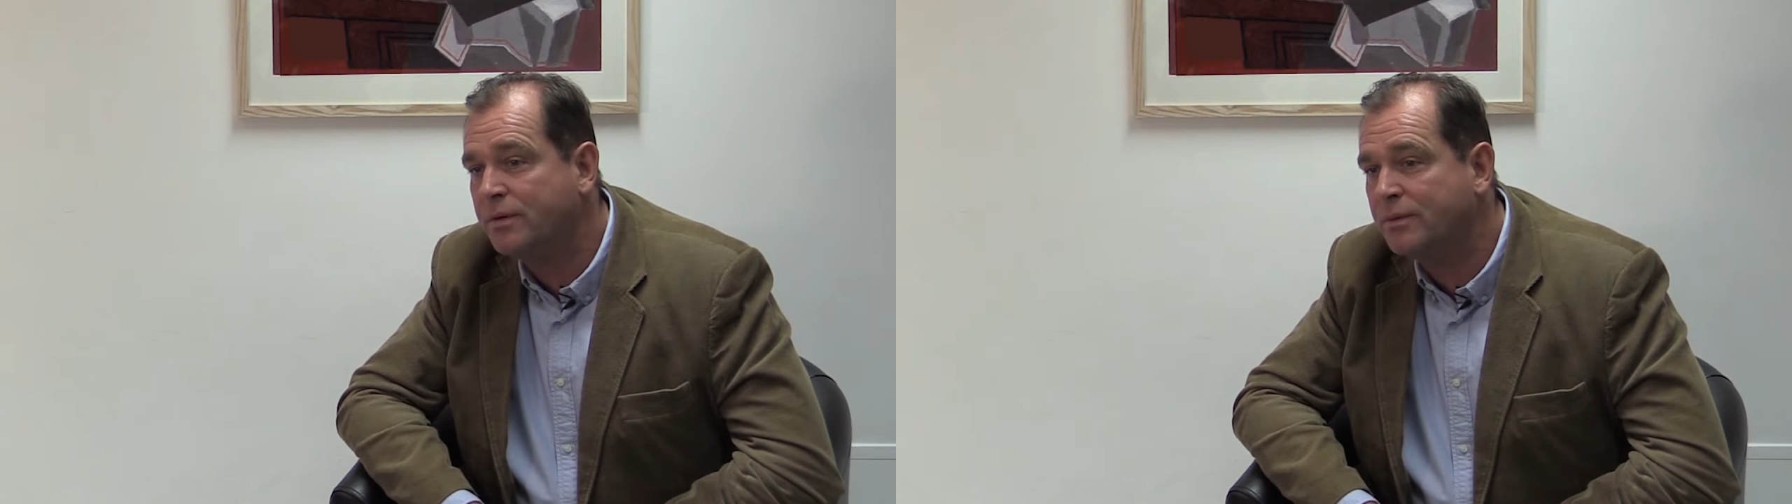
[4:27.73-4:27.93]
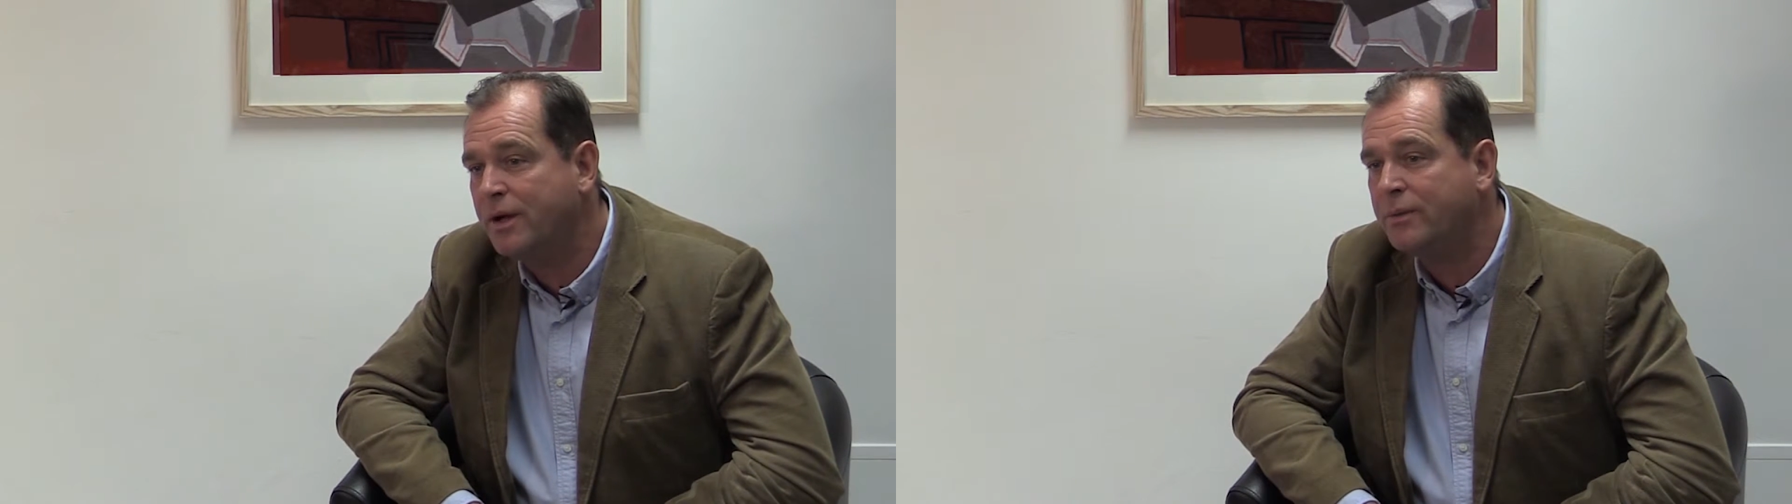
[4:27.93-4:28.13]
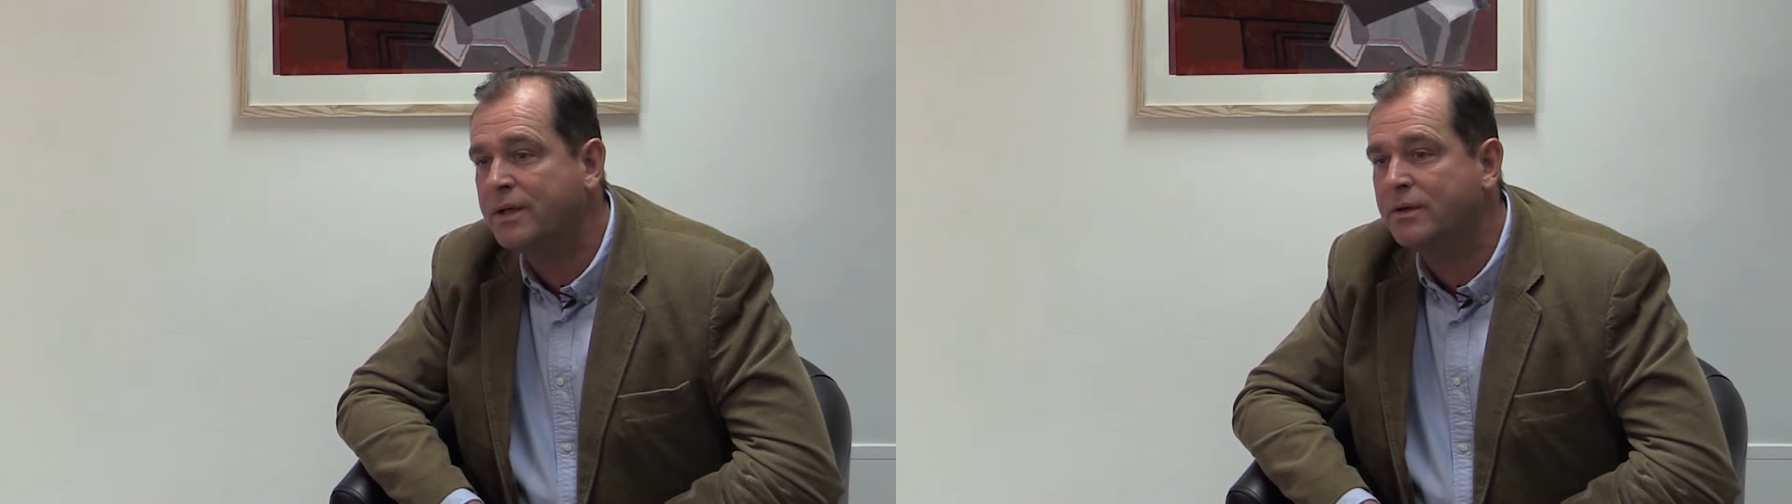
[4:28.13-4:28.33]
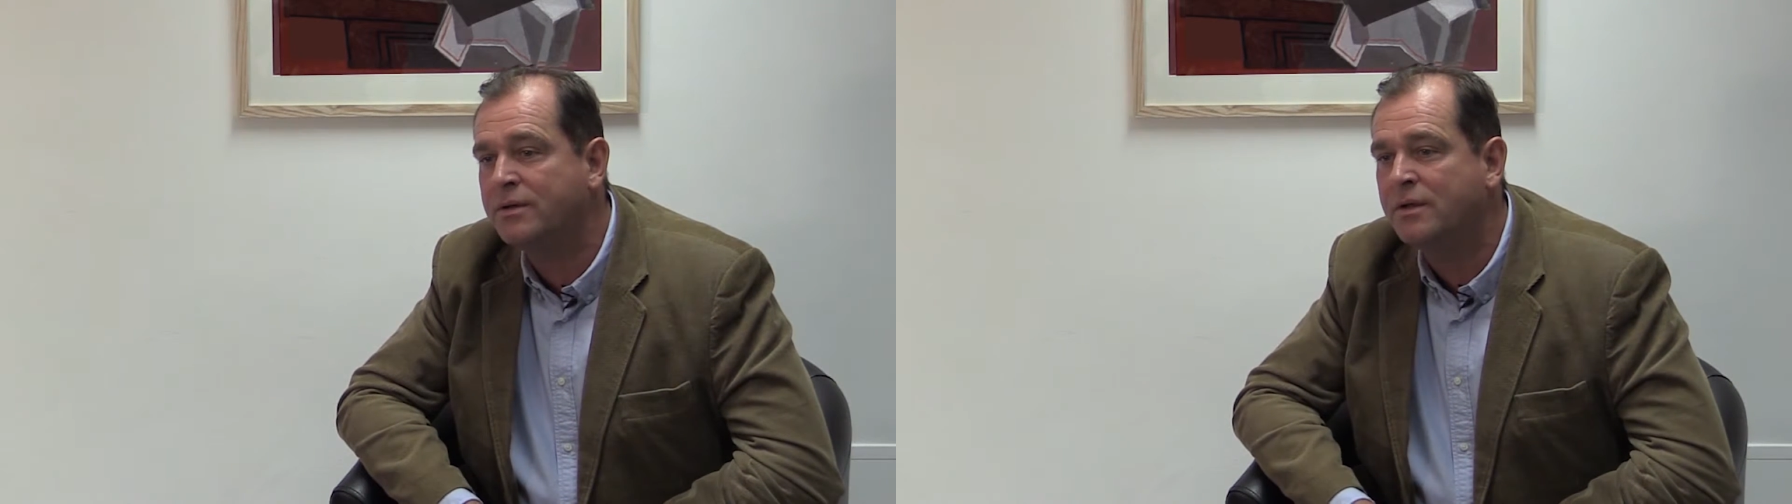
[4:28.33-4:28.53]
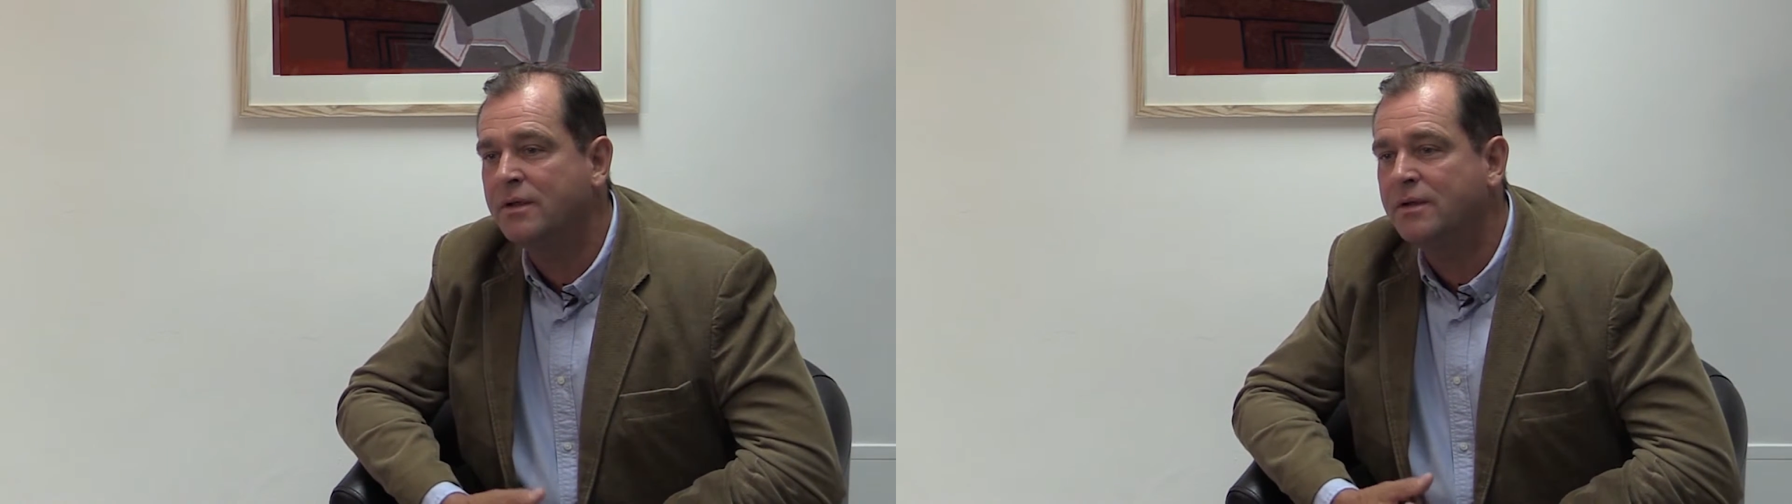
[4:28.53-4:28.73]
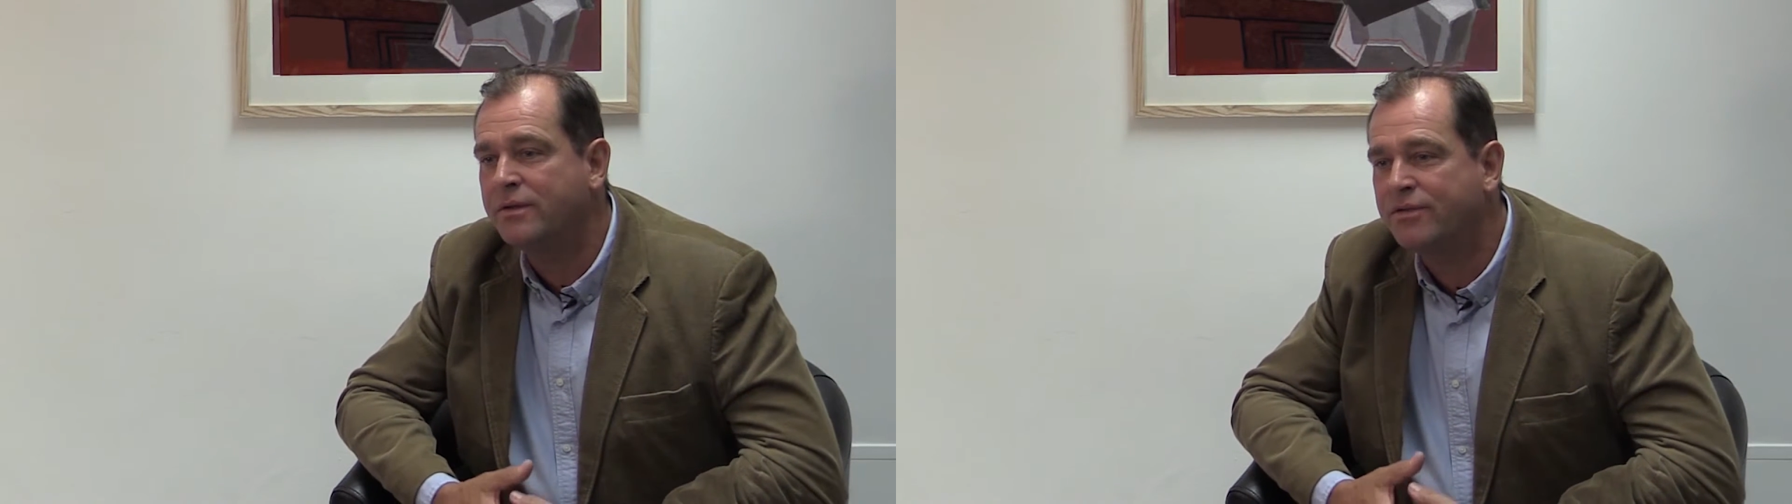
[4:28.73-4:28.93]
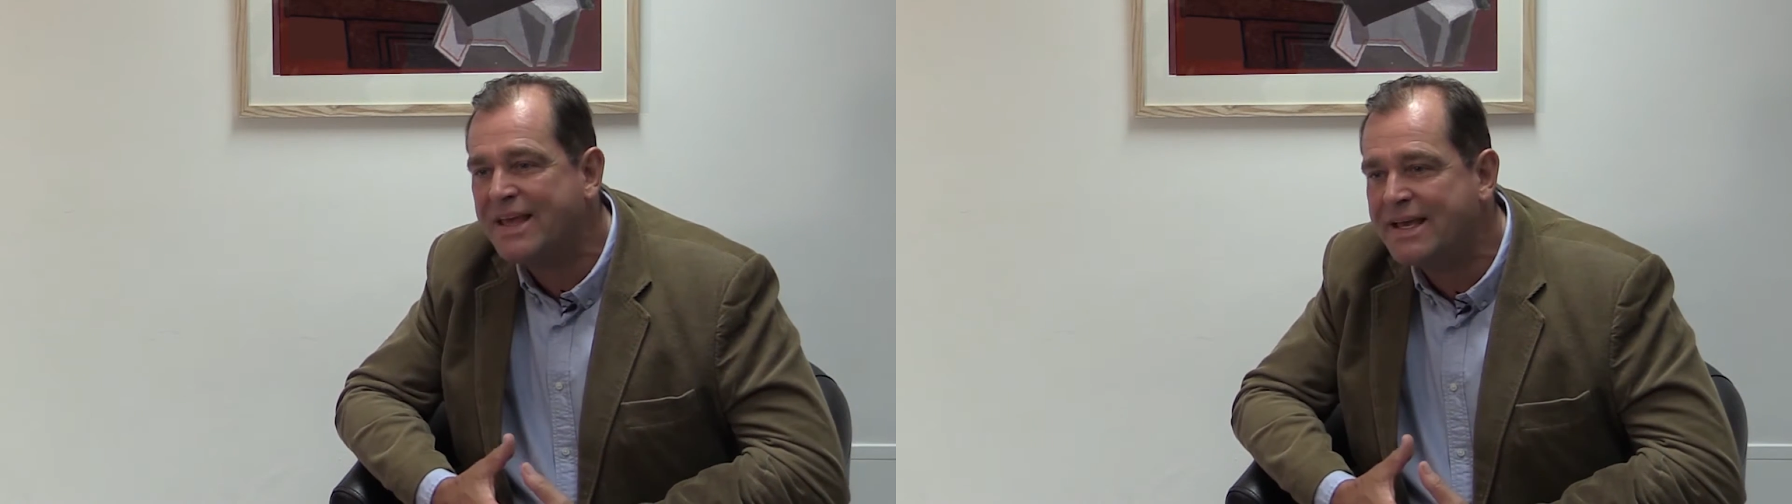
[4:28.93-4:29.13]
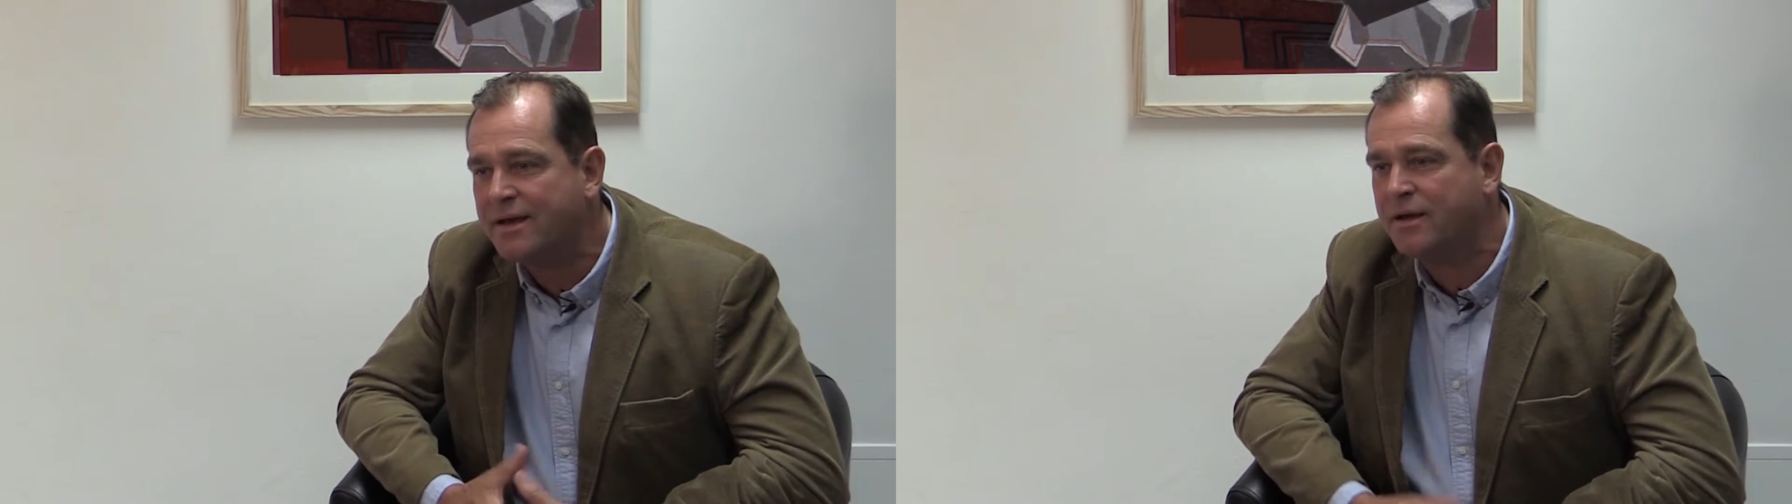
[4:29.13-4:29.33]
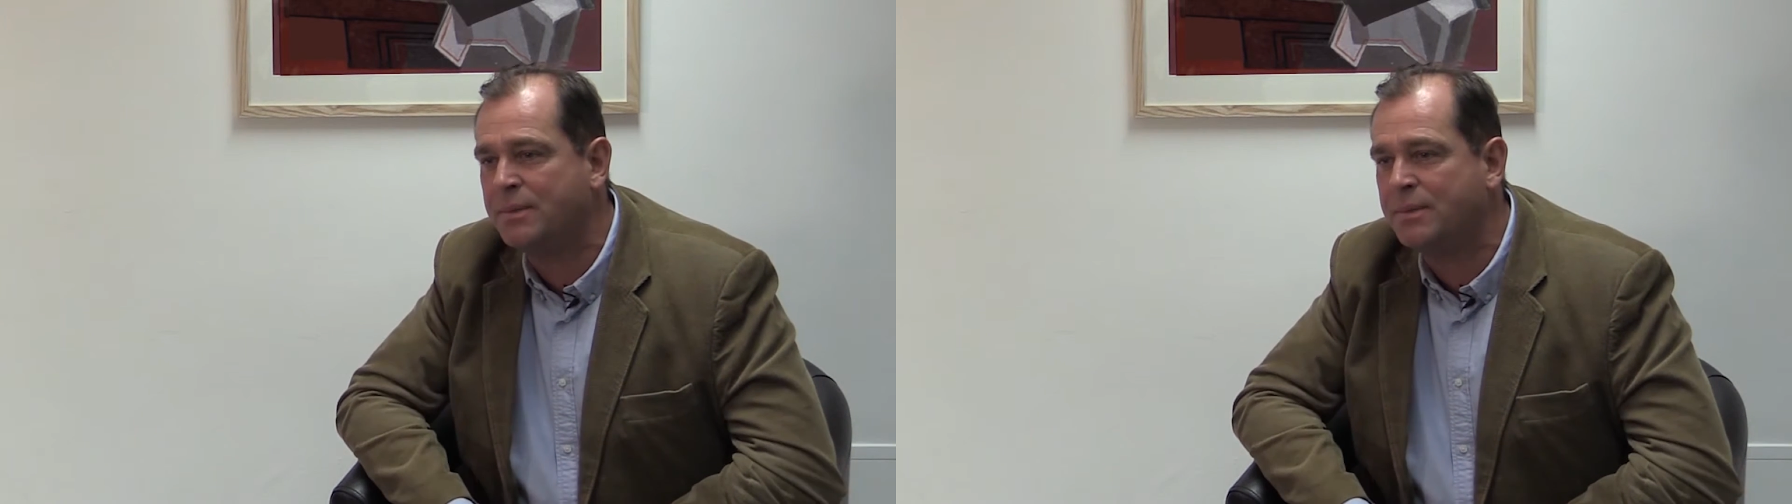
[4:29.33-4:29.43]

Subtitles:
where we could think